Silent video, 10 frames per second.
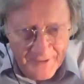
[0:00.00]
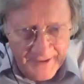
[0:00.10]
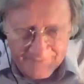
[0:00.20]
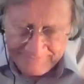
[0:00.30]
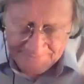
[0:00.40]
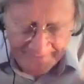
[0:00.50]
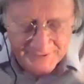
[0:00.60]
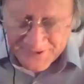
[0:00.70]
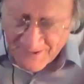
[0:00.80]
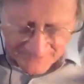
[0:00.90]
and
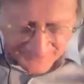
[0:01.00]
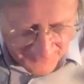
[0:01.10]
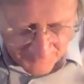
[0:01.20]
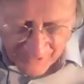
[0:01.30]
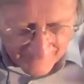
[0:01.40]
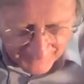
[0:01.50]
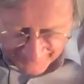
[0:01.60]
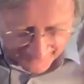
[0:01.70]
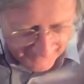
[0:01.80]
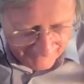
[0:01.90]
some of this is
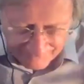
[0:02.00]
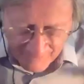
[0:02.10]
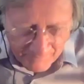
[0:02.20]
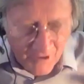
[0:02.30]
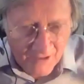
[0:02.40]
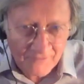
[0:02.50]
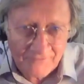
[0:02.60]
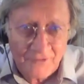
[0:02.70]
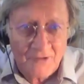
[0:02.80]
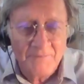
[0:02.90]
probably...
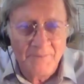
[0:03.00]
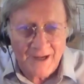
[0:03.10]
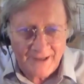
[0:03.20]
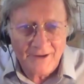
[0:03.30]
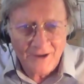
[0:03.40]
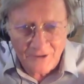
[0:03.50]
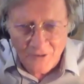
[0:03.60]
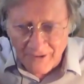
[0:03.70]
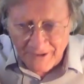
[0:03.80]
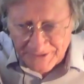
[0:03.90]
apocryphal, but
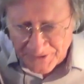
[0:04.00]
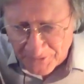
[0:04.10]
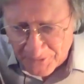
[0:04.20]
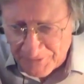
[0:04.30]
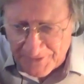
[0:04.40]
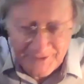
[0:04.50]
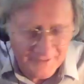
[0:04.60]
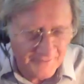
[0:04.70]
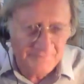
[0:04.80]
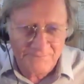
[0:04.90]
according to
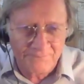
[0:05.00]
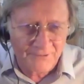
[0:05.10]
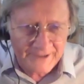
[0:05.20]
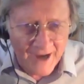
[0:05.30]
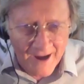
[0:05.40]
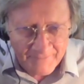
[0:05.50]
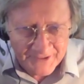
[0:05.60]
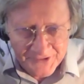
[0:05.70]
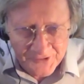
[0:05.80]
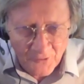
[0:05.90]
the
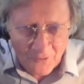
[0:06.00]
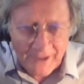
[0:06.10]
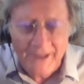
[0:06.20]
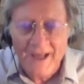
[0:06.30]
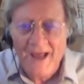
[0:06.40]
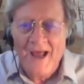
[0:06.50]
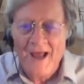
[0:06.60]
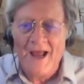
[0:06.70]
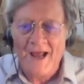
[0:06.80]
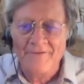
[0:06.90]
predominant story,
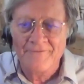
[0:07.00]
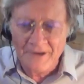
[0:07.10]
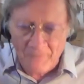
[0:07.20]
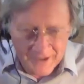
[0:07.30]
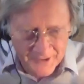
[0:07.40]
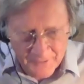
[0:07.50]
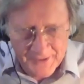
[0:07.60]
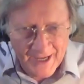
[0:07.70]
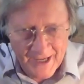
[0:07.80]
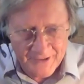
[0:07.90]
every window in
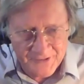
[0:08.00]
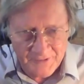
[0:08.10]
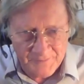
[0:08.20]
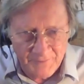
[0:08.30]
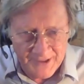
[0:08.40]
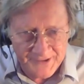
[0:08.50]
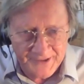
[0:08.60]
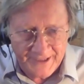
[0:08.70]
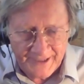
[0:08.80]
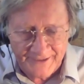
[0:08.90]
the house was
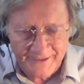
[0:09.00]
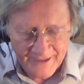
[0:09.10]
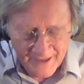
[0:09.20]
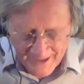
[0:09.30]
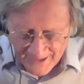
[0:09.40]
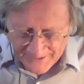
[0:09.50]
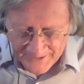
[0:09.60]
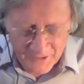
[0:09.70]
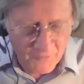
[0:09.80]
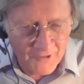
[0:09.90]
busted in.
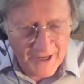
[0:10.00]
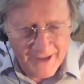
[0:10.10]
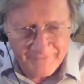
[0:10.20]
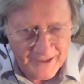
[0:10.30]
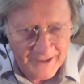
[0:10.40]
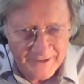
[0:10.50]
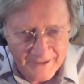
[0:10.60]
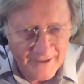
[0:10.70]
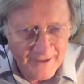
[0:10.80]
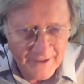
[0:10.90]
There were
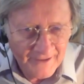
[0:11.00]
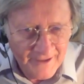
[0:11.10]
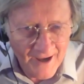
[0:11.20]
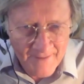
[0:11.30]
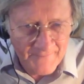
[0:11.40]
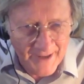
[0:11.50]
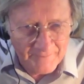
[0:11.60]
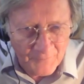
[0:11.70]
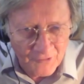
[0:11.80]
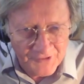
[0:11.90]
heavy combat
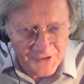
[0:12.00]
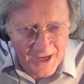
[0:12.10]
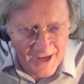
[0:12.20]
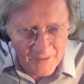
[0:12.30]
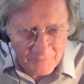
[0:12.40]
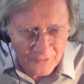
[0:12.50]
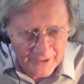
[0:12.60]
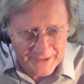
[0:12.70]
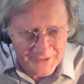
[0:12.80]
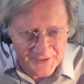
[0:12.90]
boot style
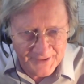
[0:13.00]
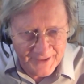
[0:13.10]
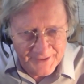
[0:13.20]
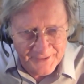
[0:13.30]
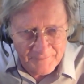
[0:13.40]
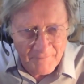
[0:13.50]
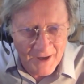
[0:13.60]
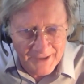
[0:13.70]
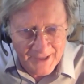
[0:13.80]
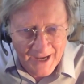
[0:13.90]
prints in the
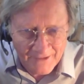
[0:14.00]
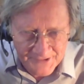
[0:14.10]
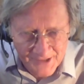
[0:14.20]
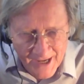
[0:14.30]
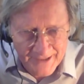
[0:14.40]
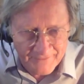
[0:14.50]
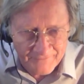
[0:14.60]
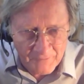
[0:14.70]
mud outside every